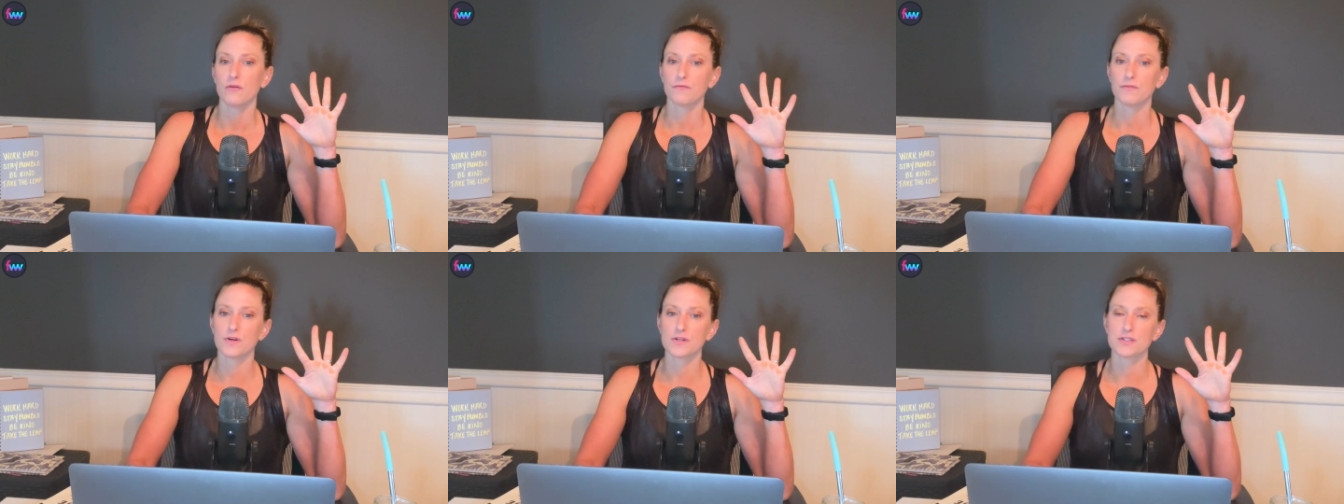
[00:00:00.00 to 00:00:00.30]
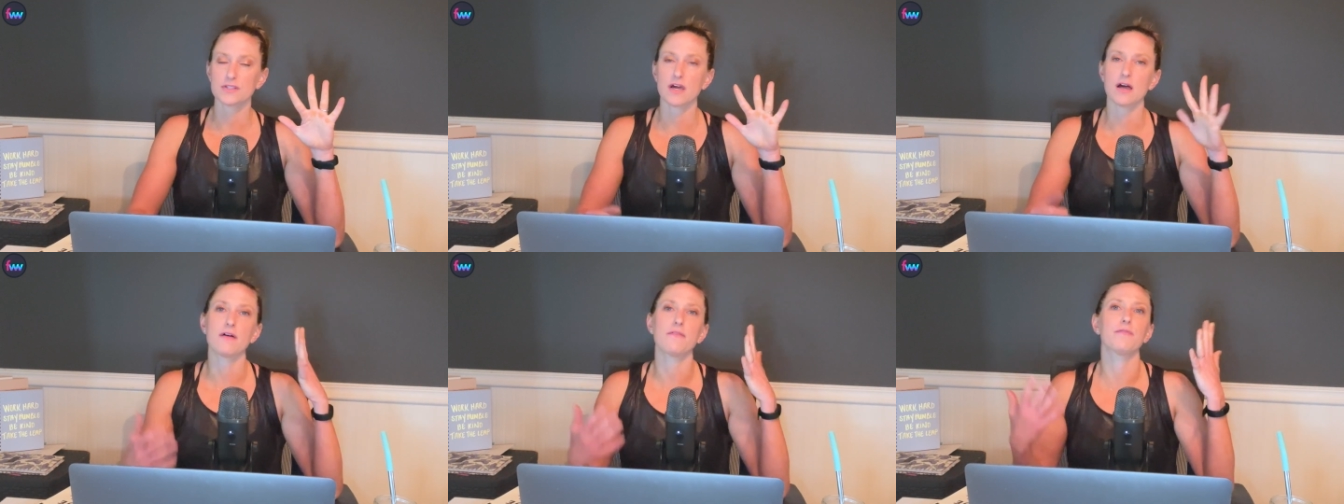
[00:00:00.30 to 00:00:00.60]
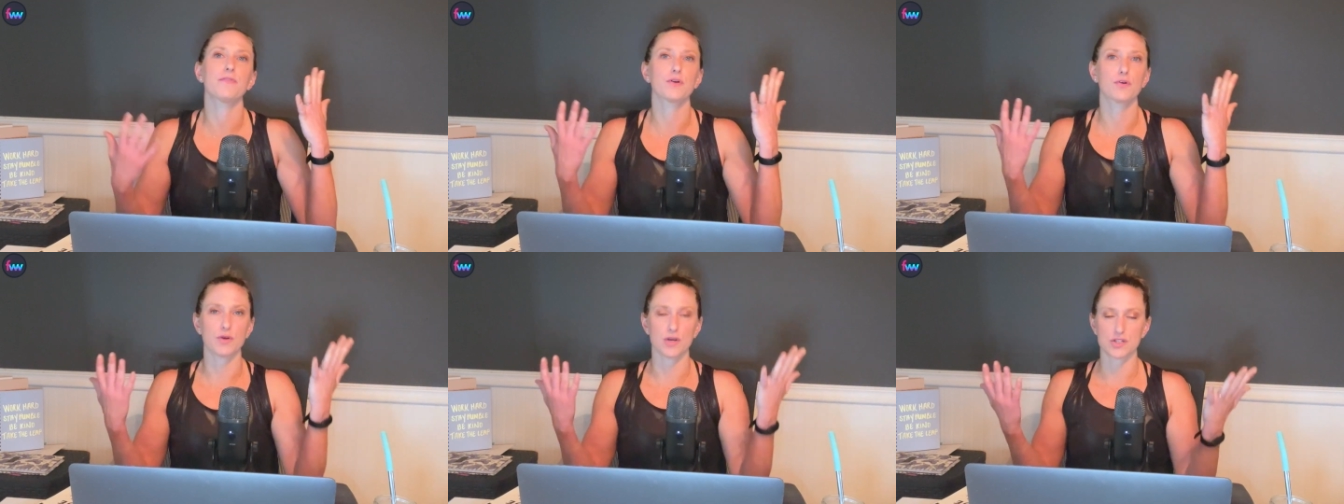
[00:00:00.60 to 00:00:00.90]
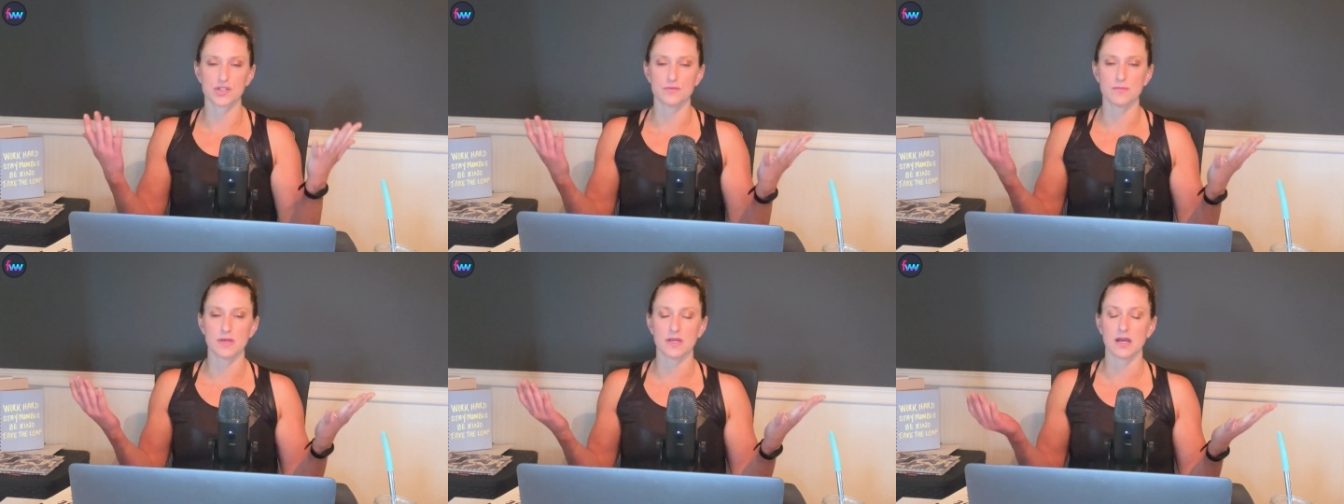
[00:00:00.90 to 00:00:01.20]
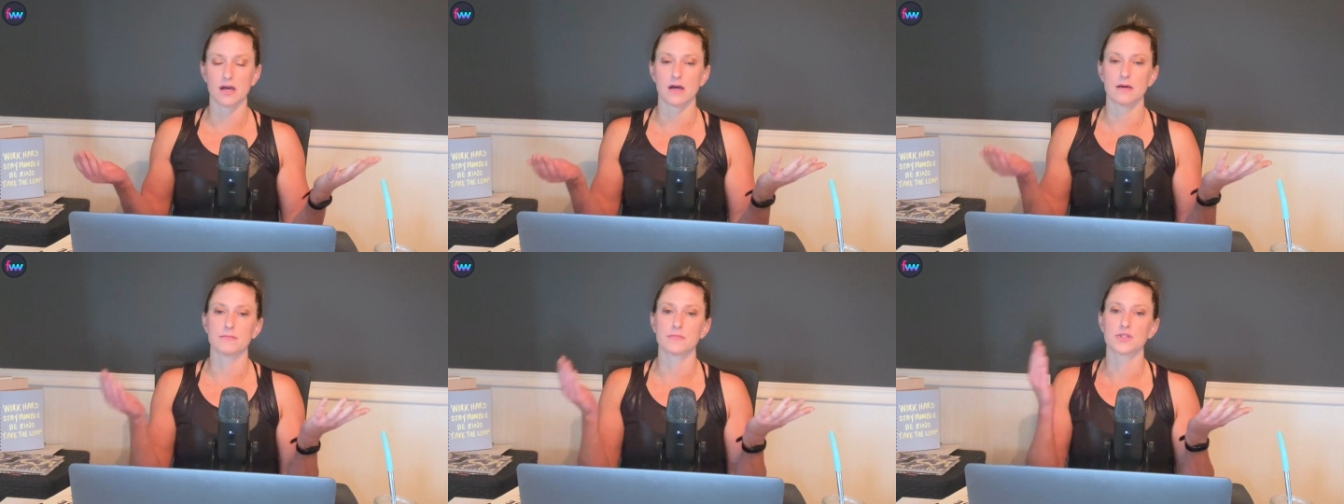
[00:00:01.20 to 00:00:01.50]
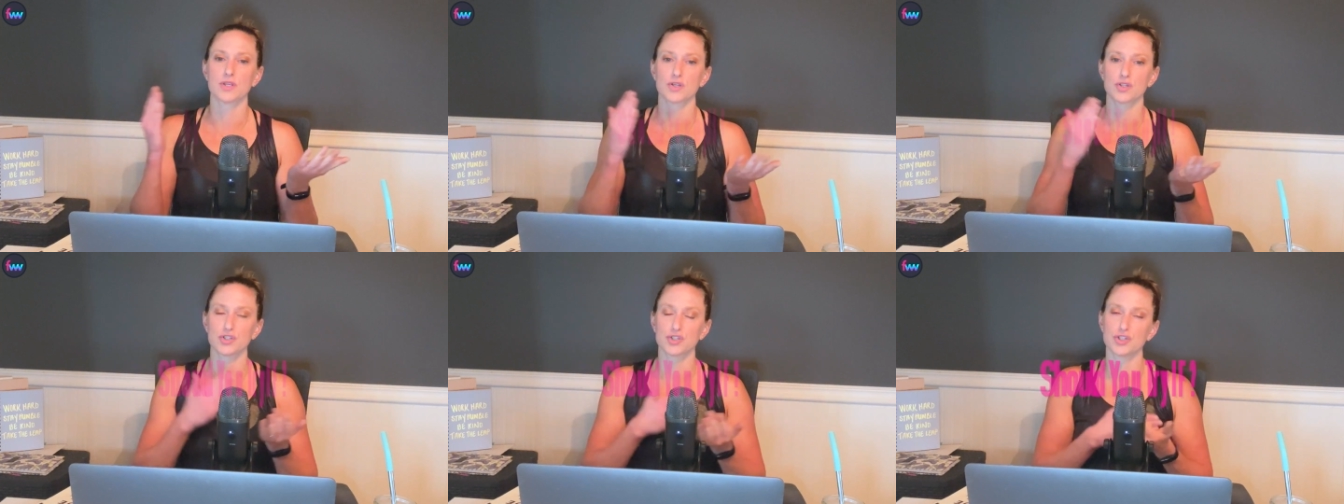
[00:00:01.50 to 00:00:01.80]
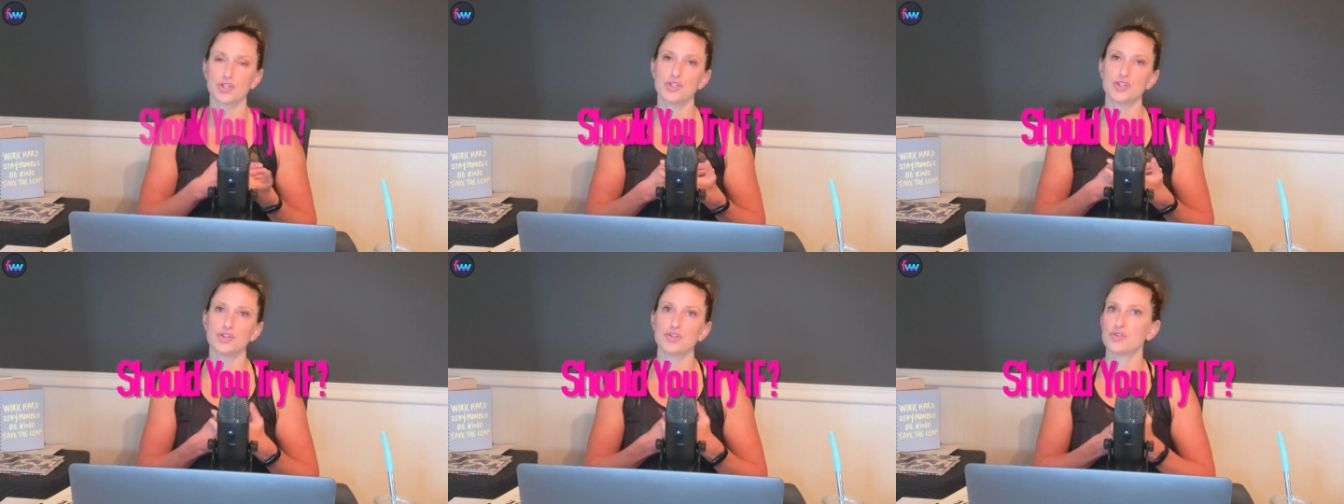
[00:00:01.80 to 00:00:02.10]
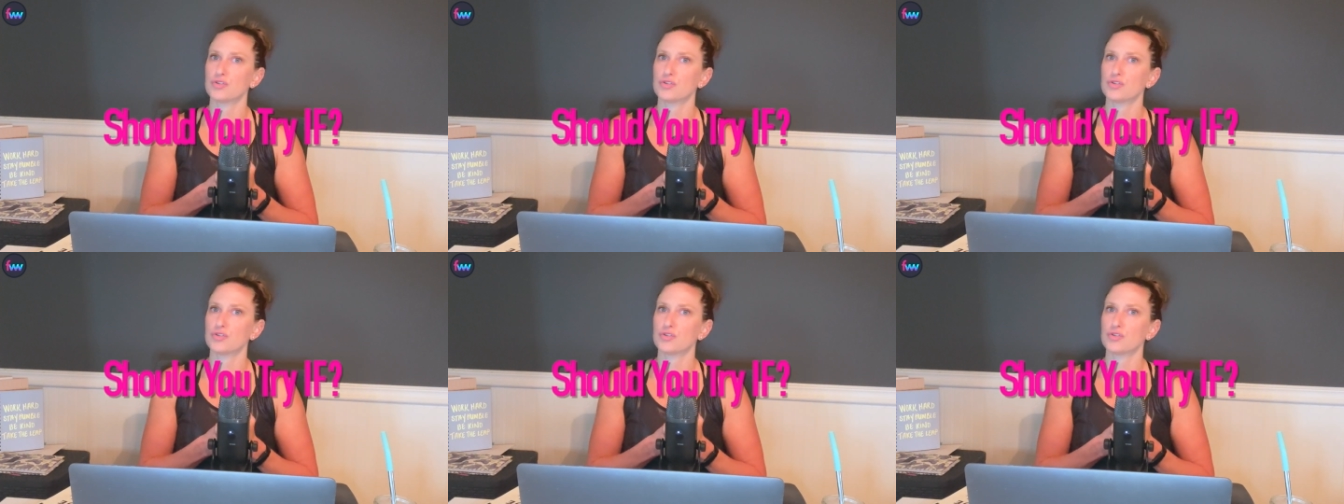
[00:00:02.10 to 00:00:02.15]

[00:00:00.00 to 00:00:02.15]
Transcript: First off, the question becomes should you